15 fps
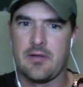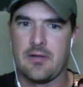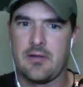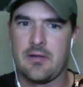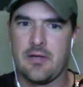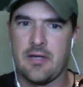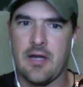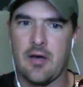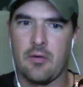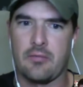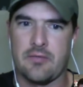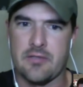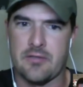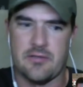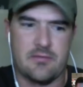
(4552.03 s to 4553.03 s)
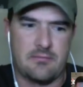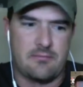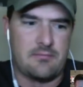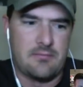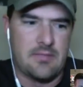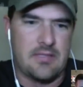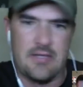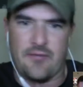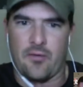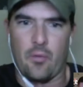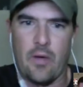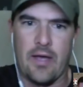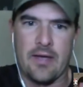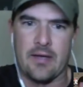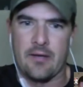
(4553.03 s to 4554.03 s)
you know just a different
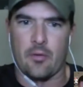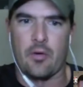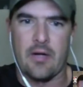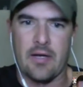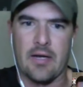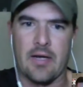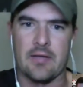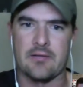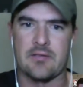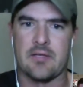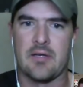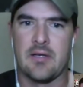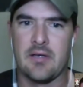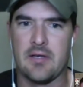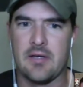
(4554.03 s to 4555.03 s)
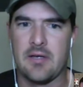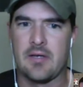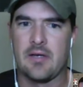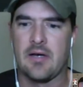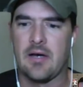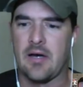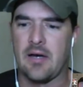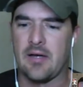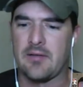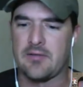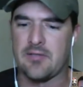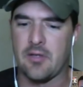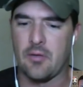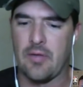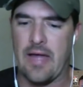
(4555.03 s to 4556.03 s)
way and unorganized. Uh,
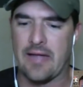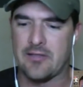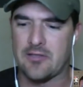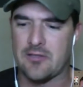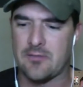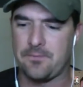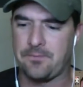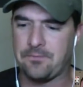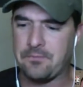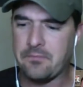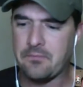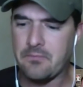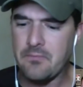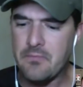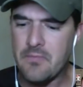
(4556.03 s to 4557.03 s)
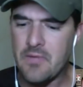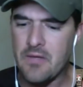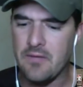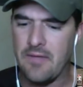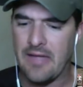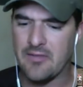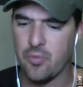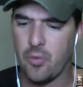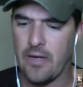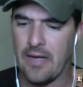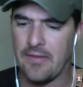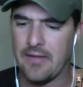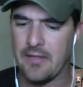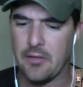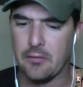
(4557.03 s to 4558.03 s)
so that's that's what I
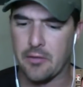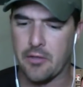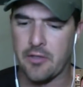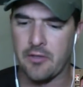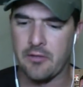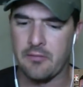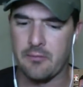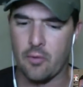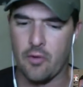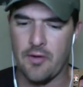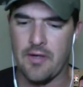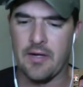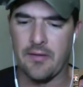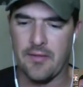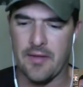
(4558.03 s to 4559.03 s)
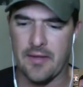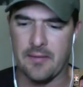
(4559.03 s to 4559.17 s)
think you learn more than anything.